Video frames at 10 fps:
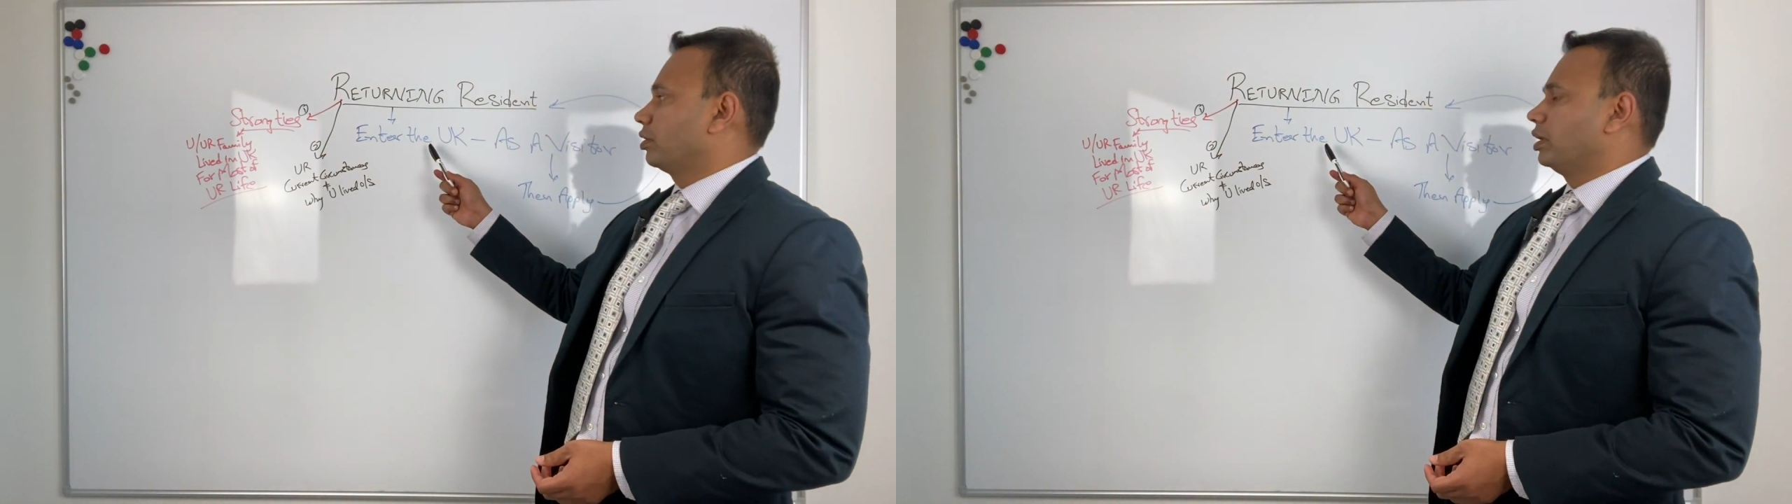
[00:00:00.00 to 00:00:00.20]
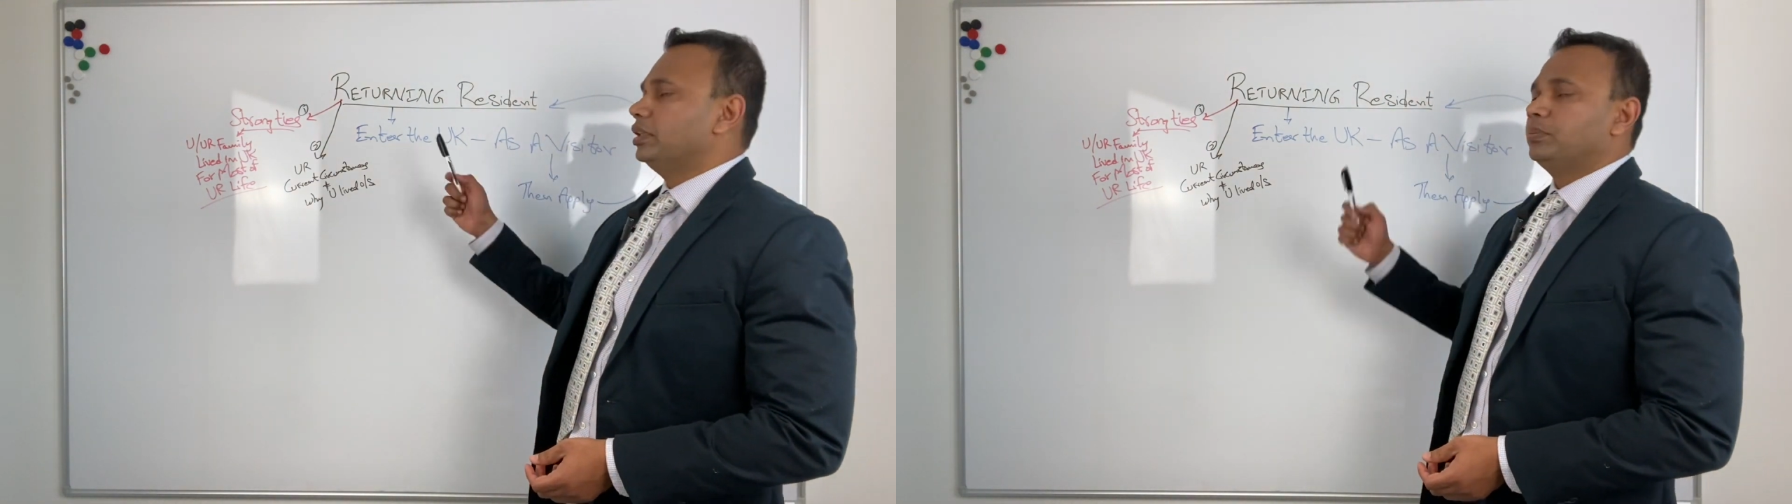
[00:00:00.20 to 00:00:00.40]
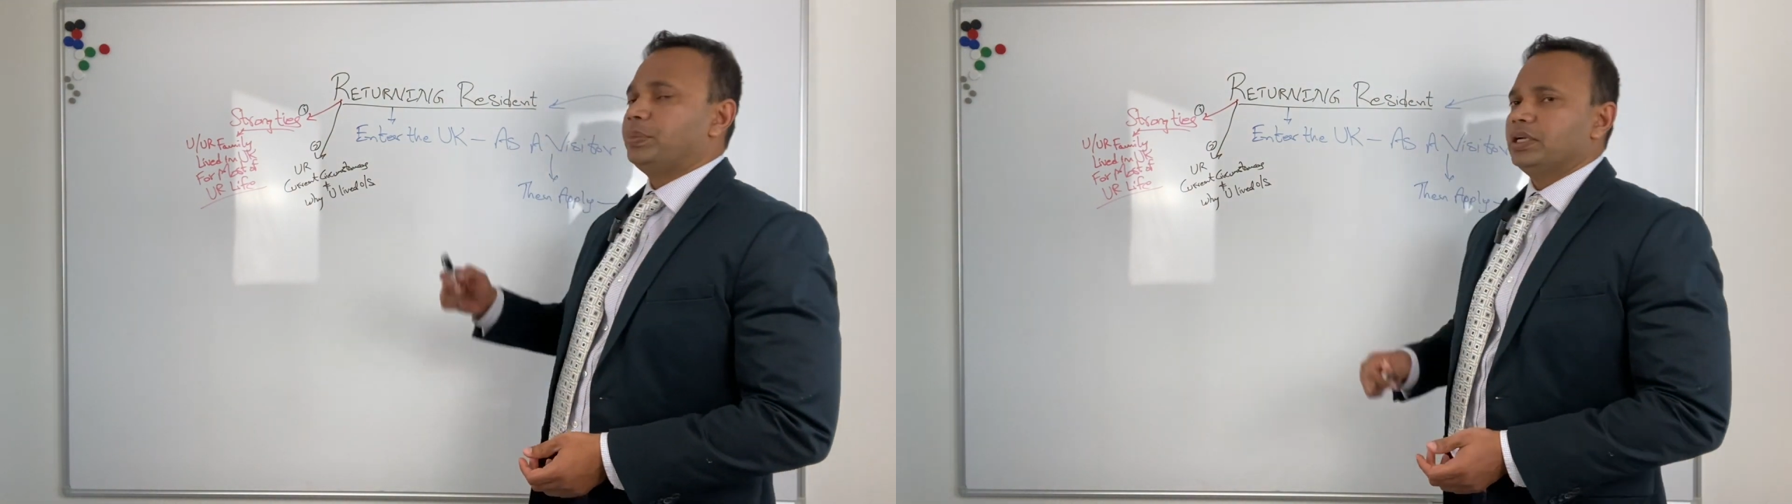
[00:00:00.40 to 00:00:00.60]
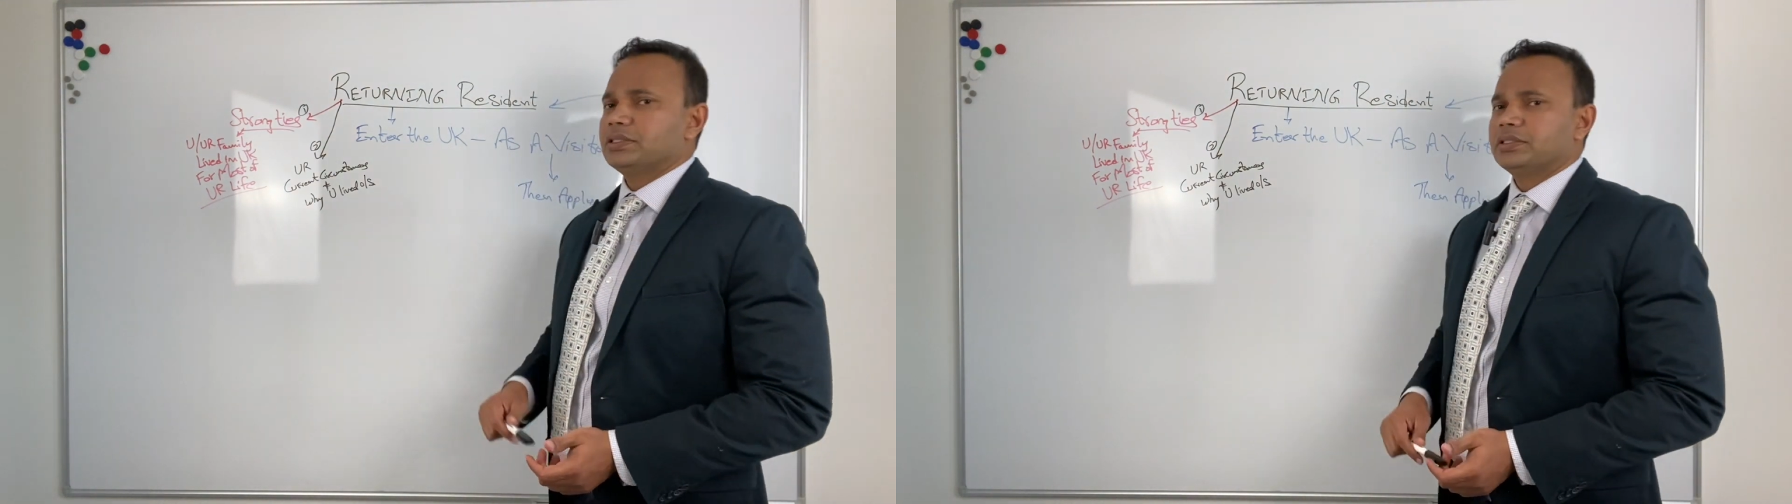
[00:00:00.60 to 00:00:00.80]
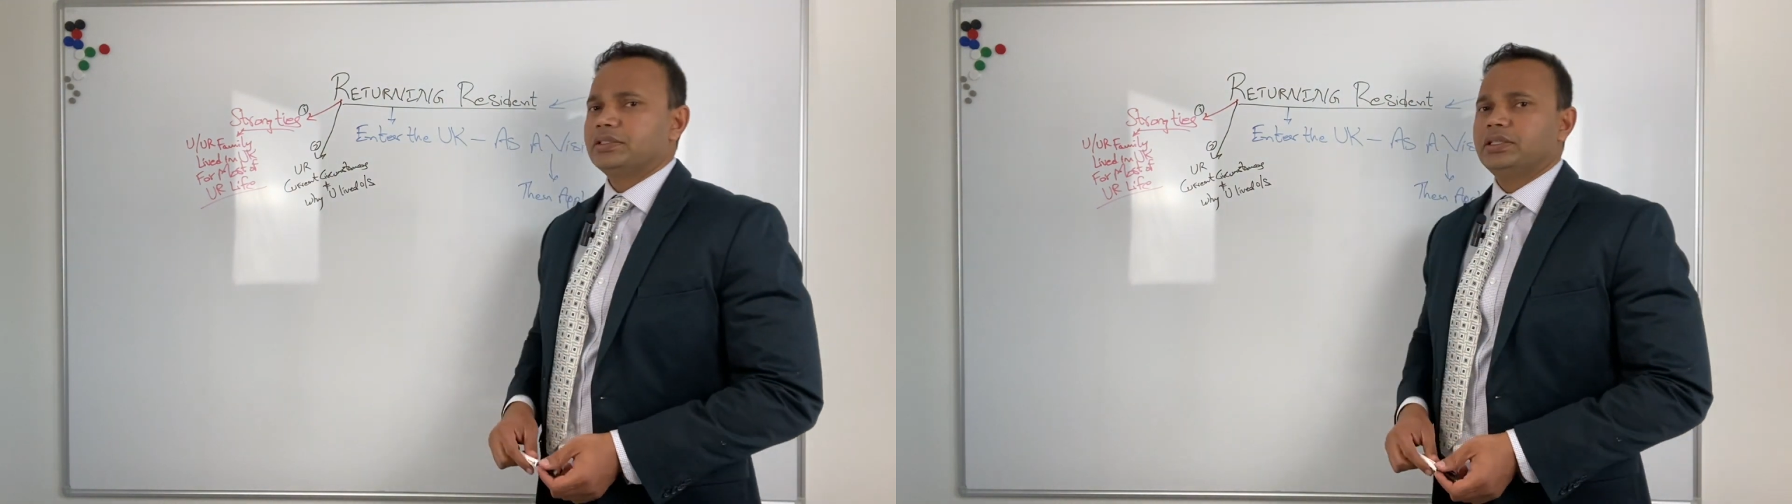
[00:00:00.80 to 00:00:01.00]
in the
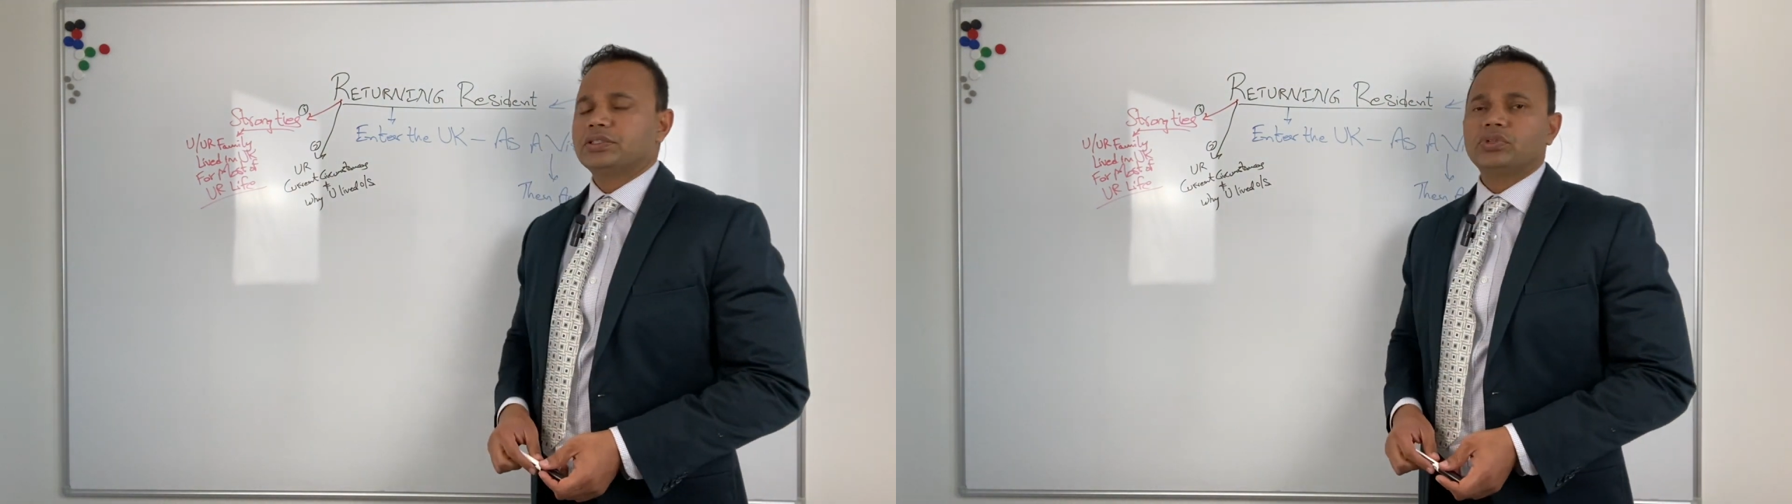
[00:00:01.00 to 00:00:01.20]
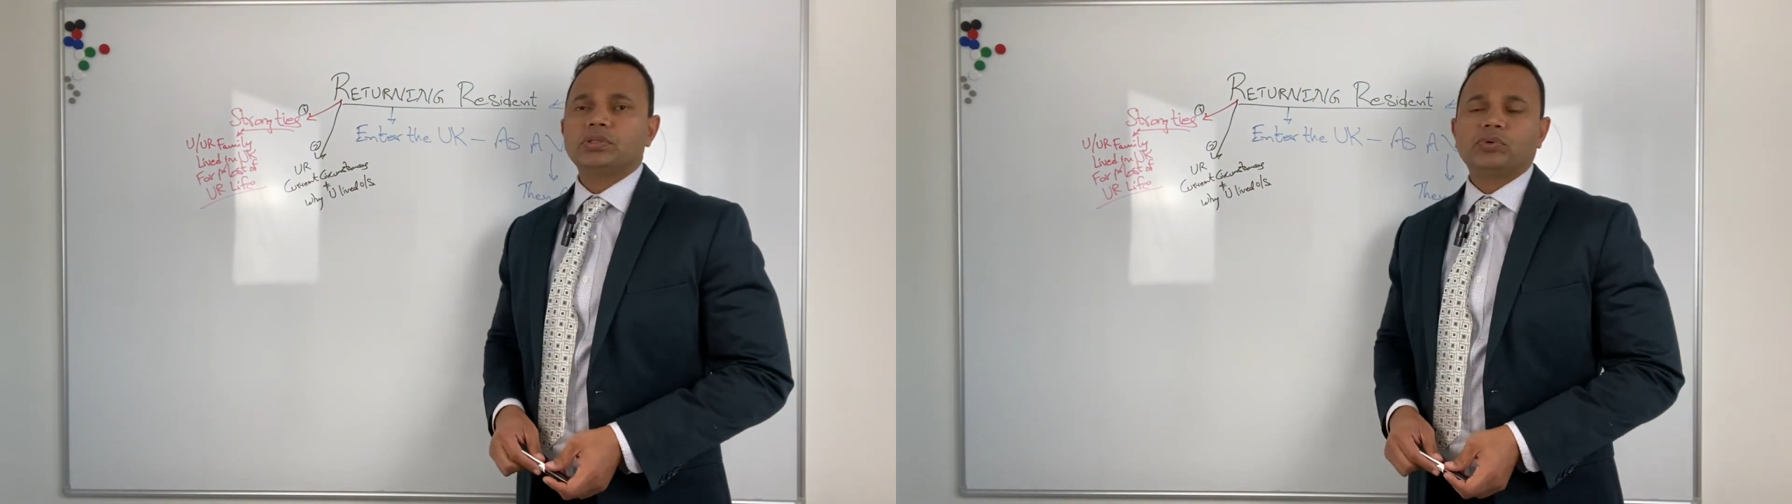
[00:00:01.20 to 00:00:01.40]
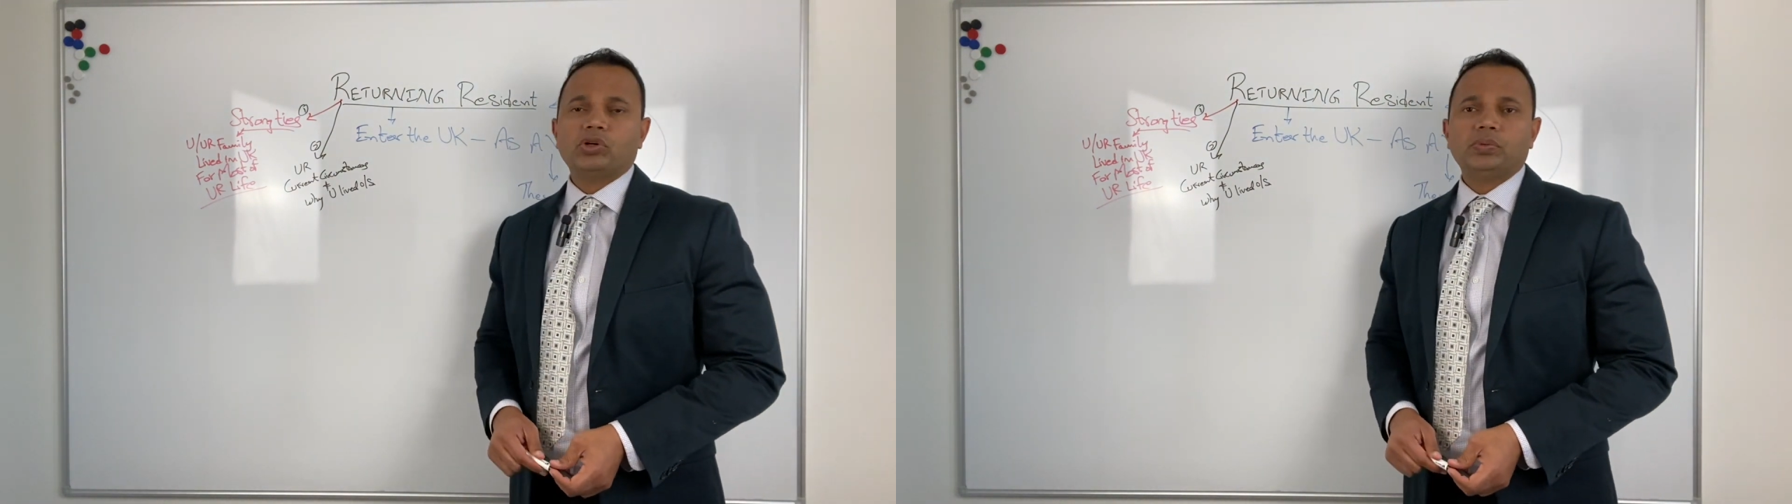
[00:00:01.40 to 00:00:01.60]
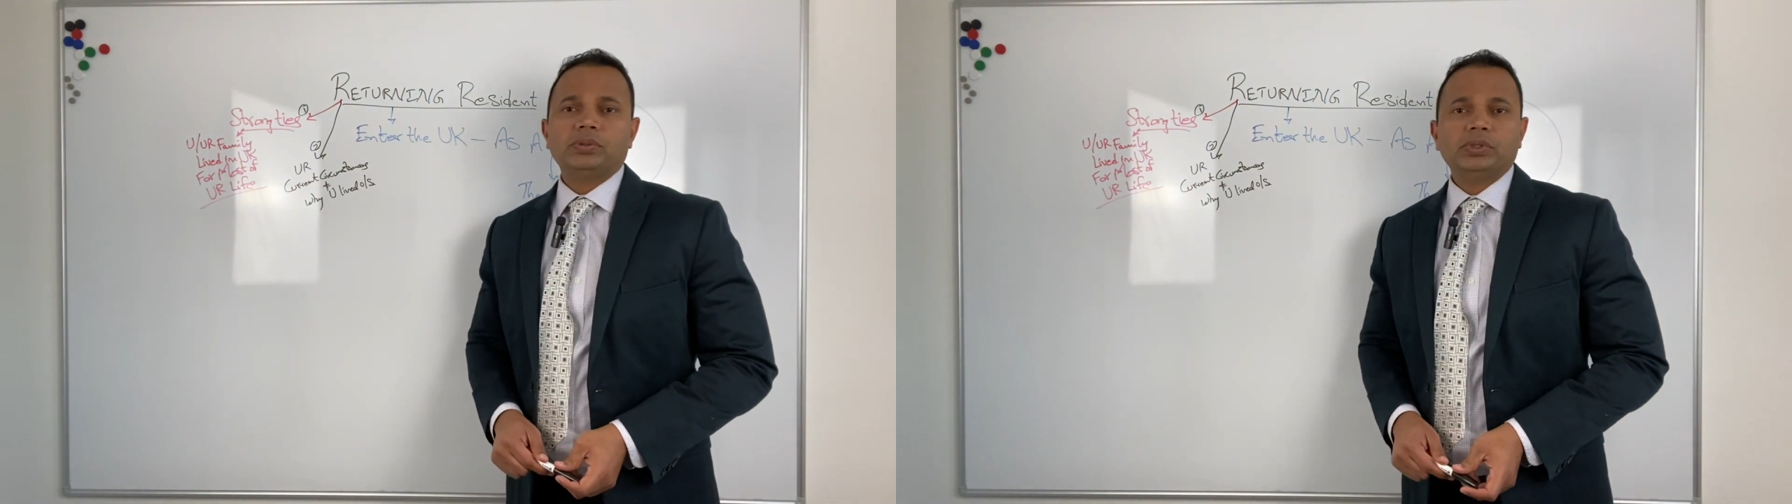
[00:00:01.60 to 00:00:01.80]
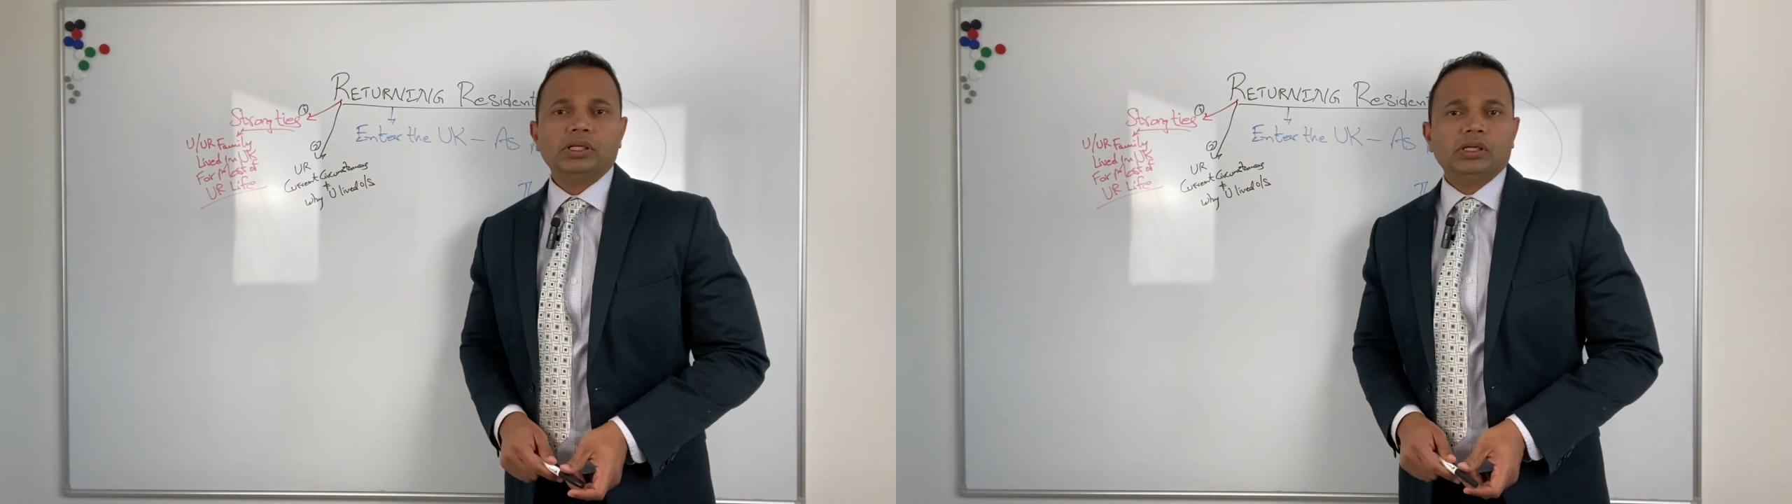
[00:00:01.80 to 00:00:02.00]
past, this was a problem.